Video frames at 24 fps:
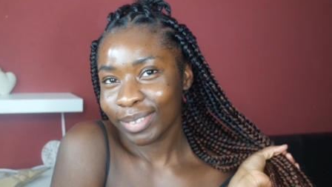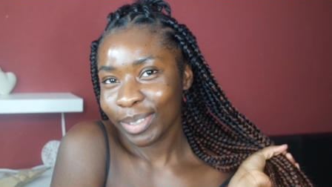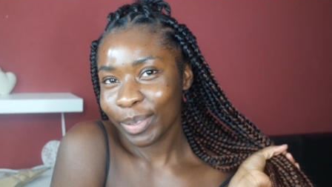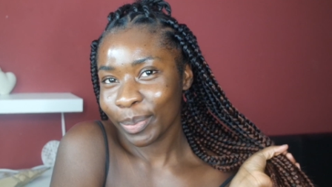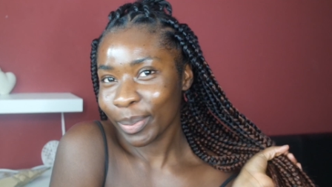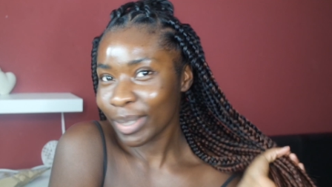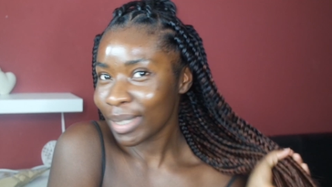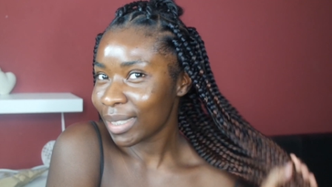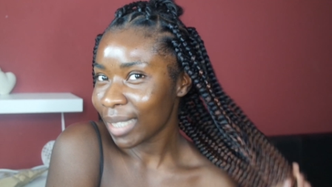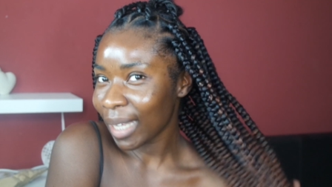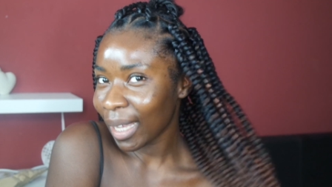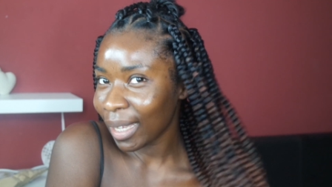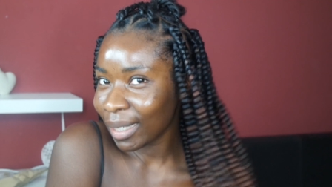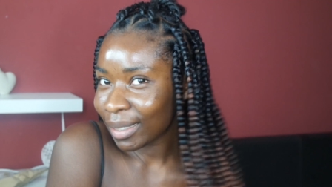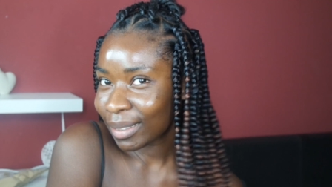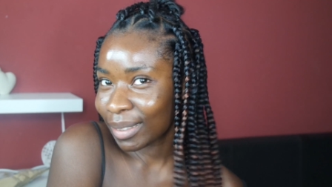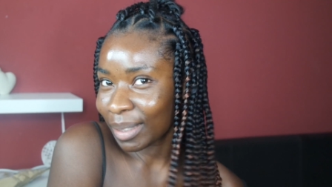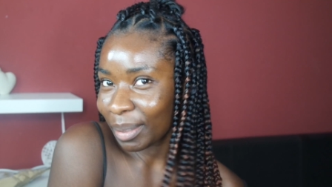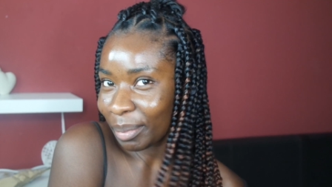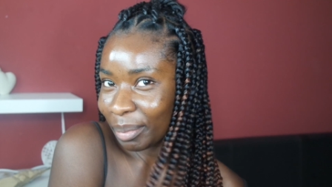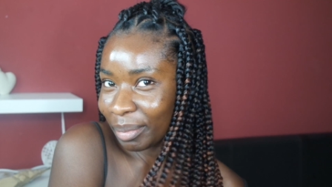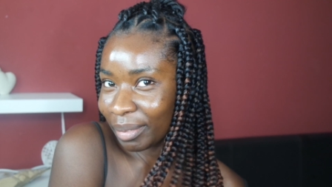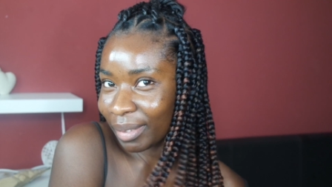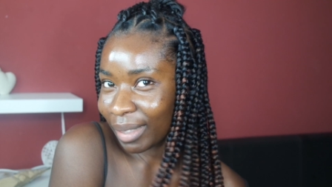You were saying
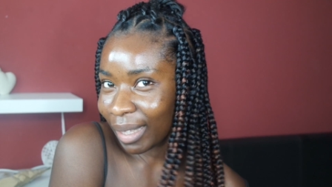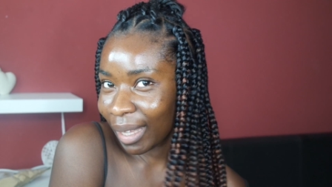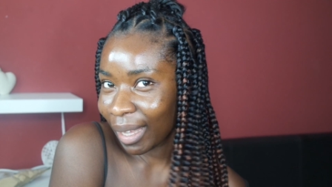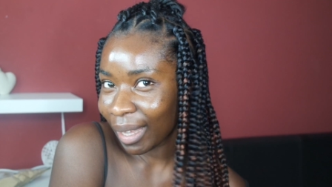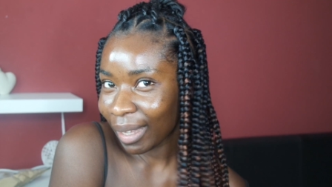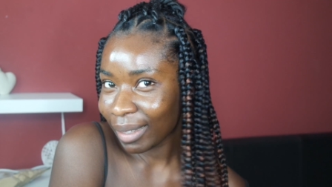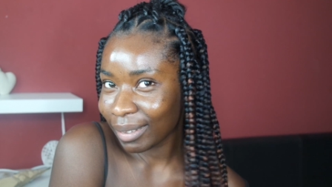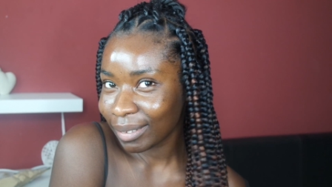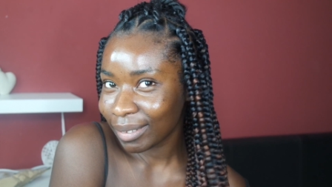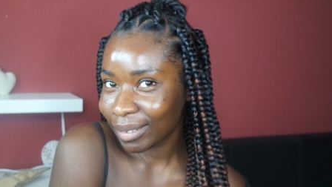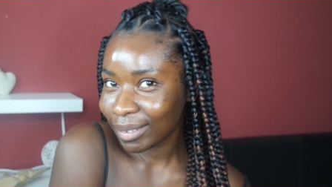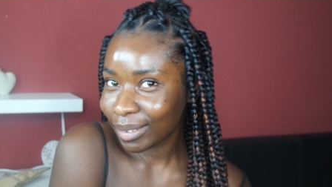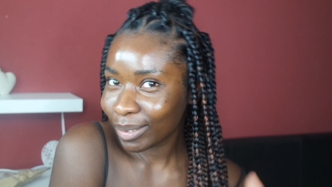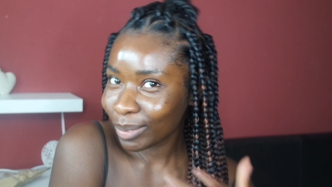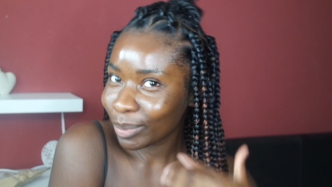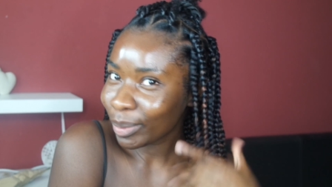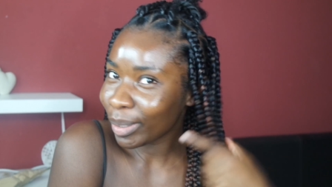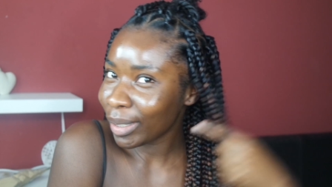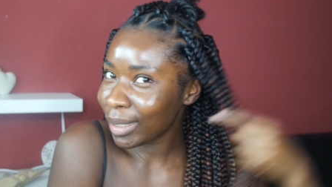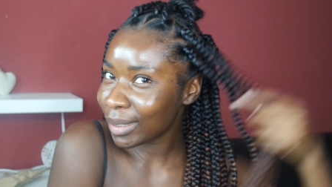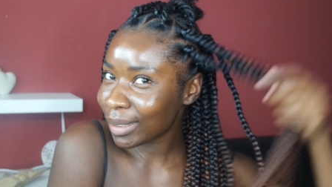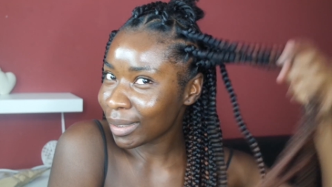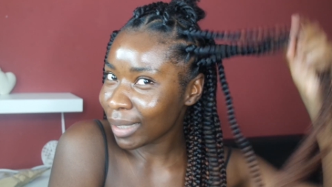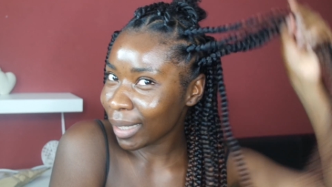something?
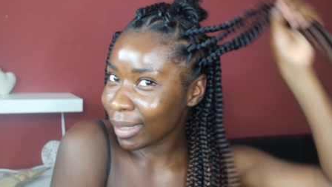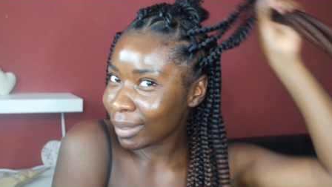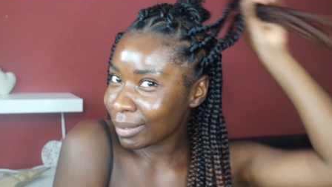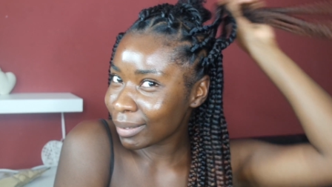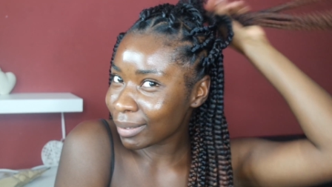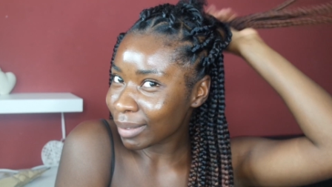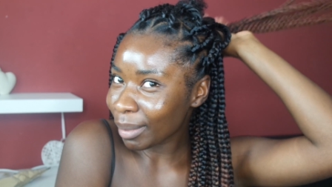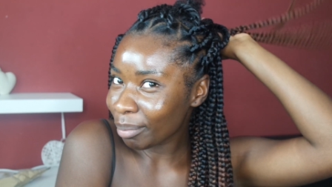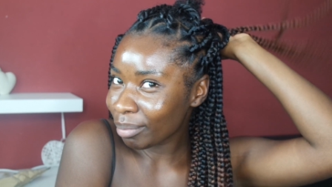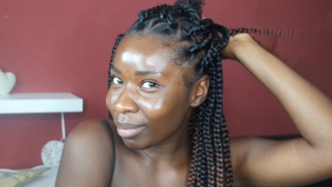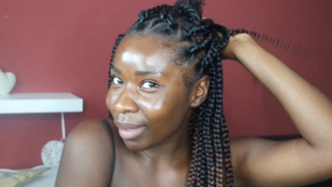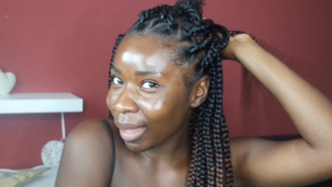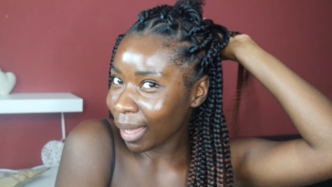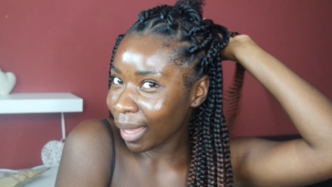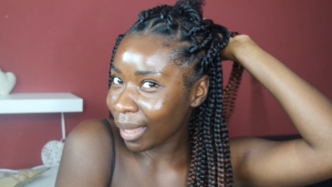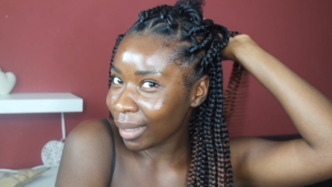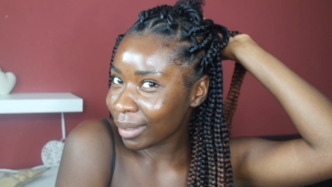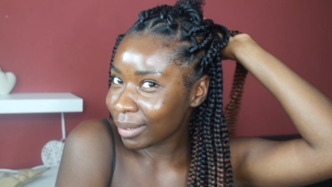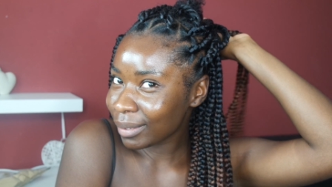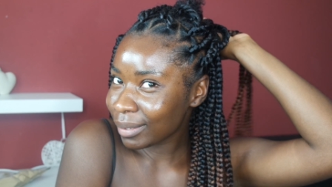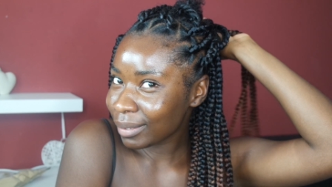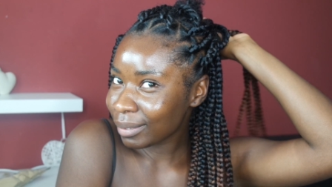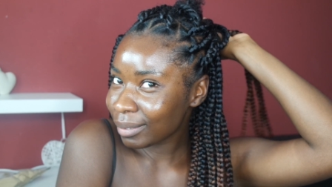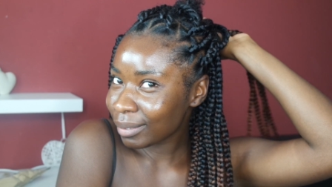Were you saying
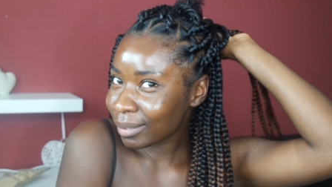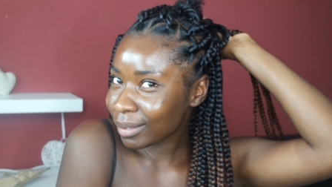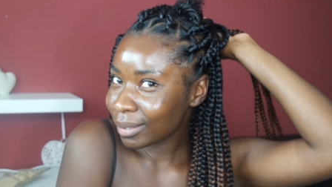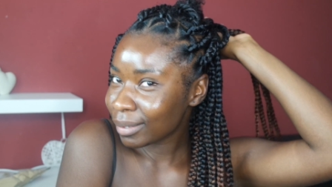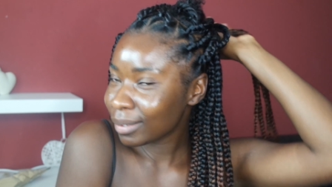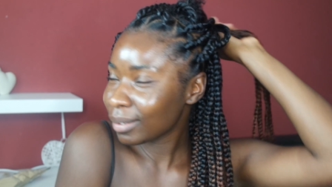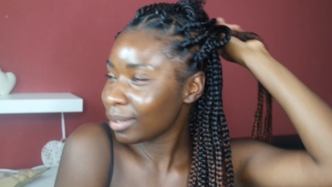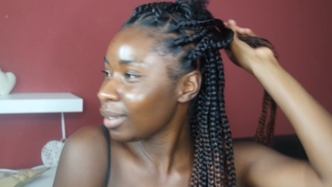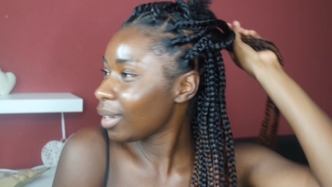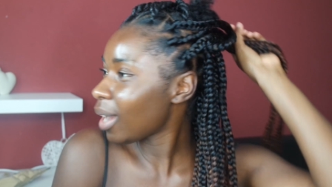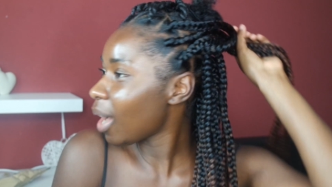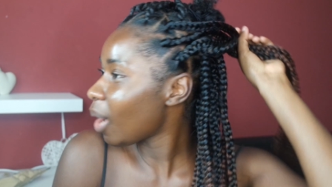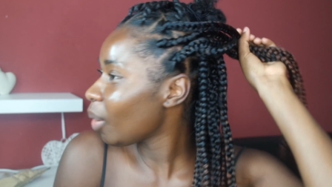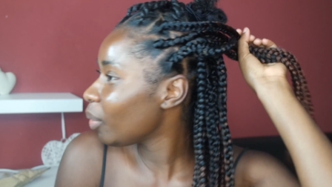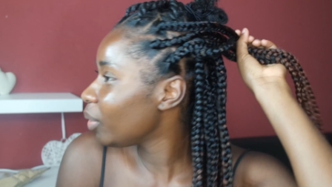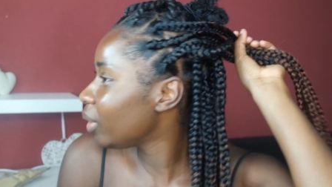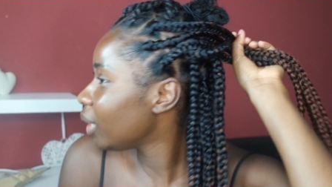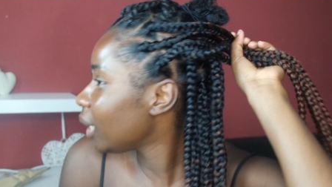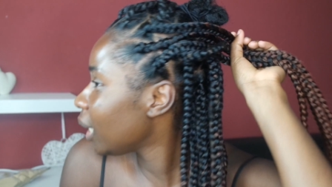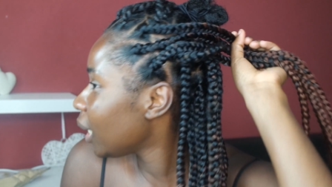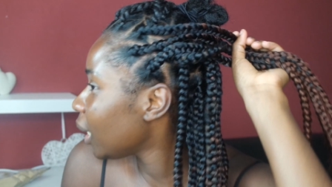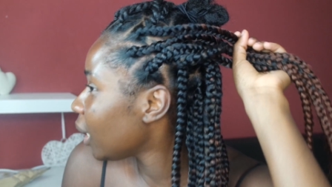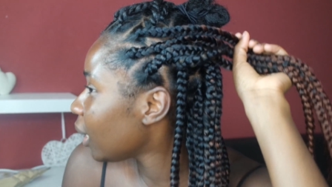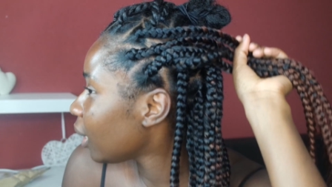something? Look how
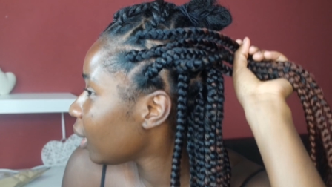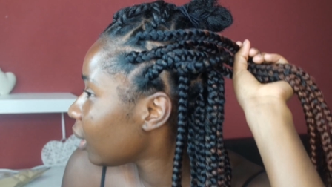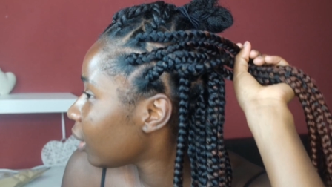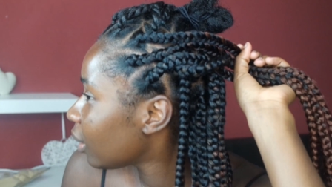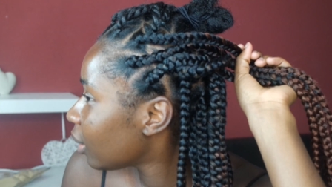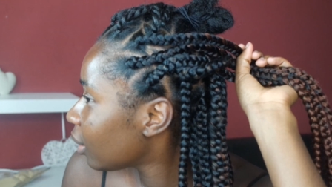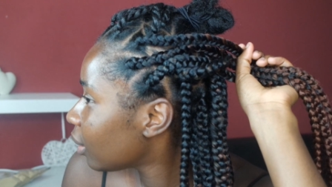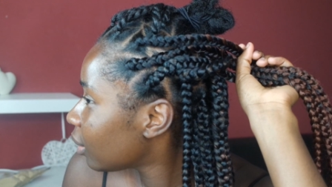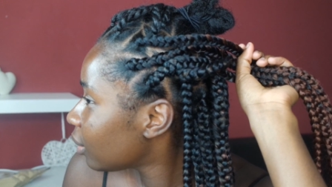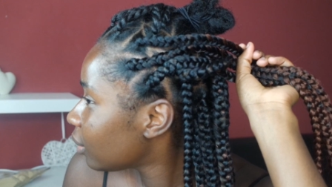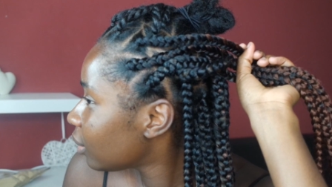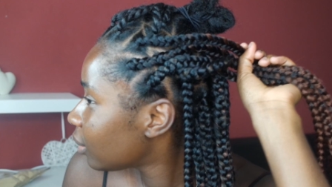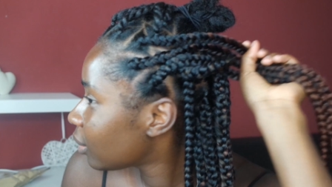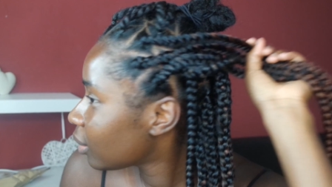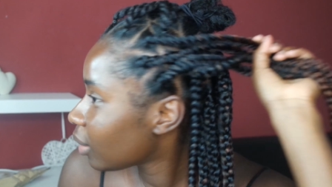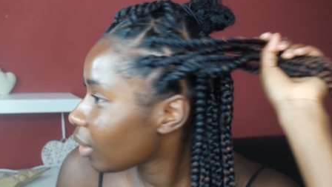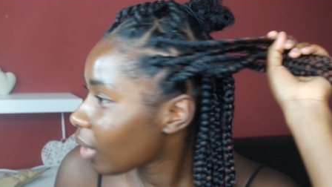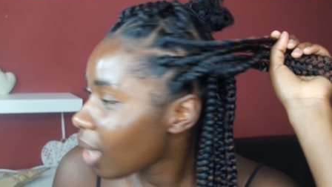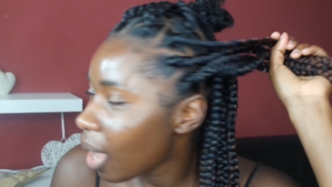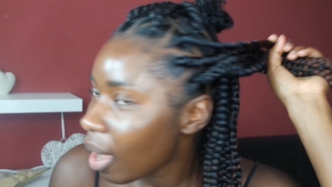neat. Just